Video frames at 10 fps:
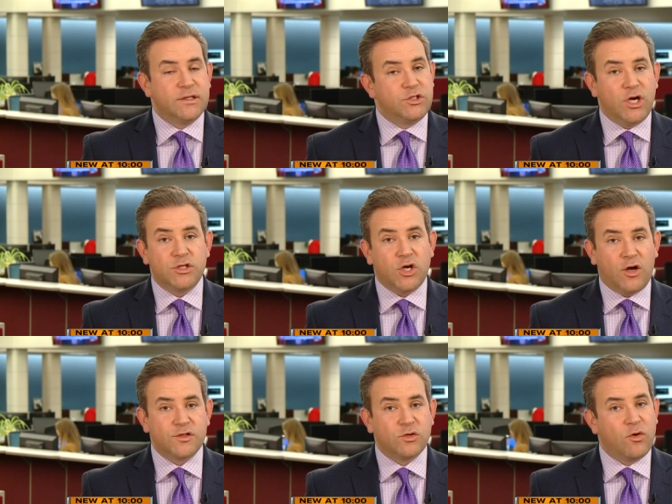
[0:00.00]
The judge
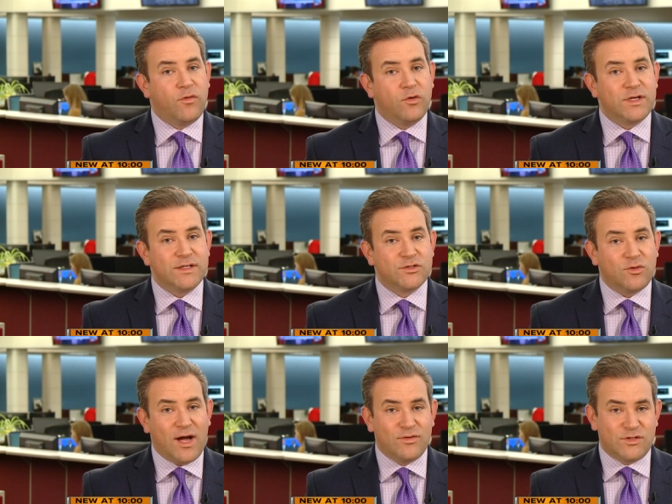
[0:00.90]
also revoked his
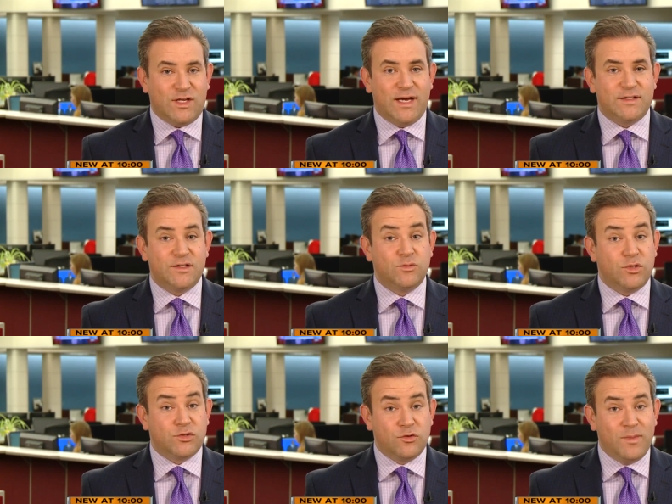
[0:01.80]
driver's license,
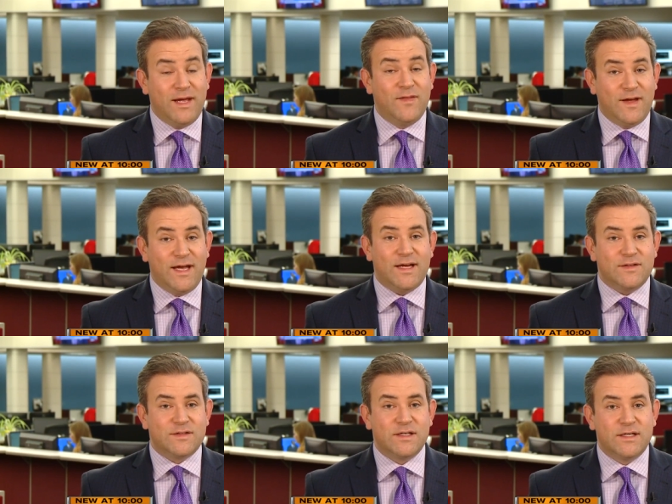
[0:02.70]
which remained the
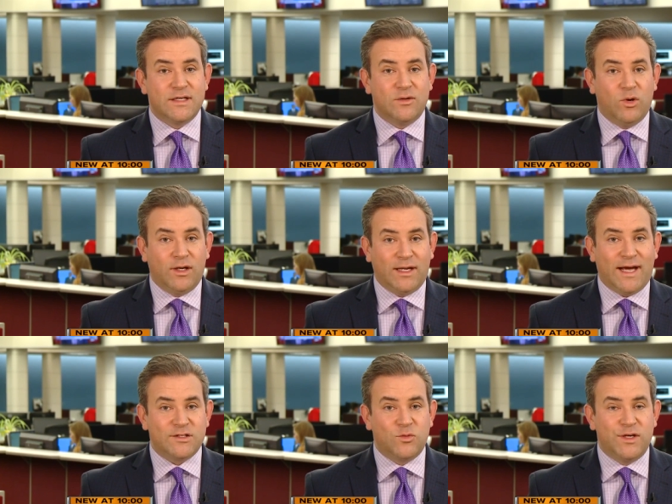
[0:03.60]
case when
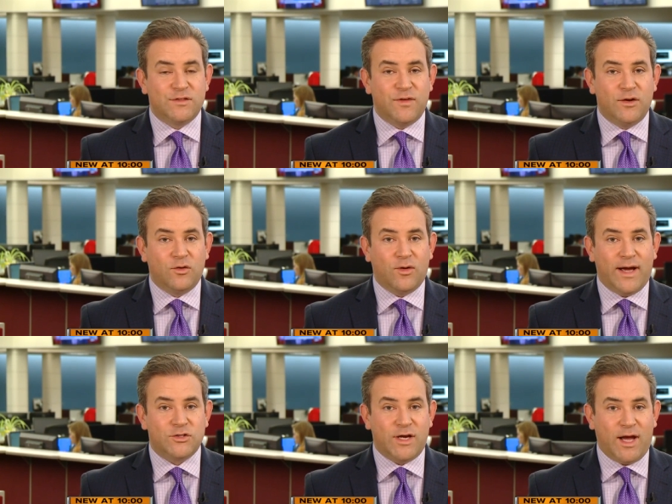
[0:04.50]
last week's fatal
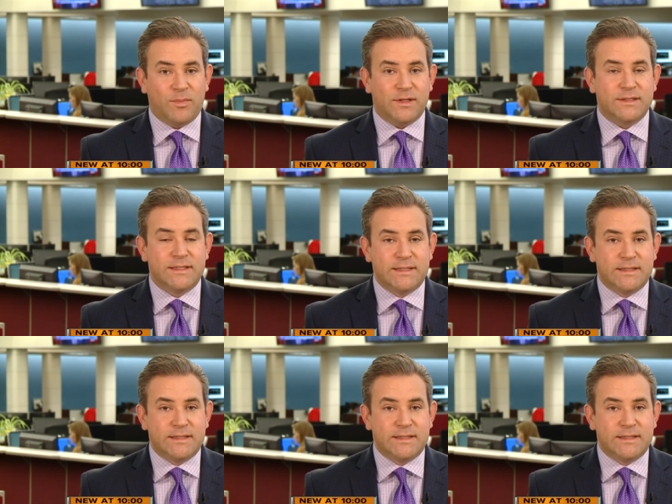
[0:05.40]
crash happened.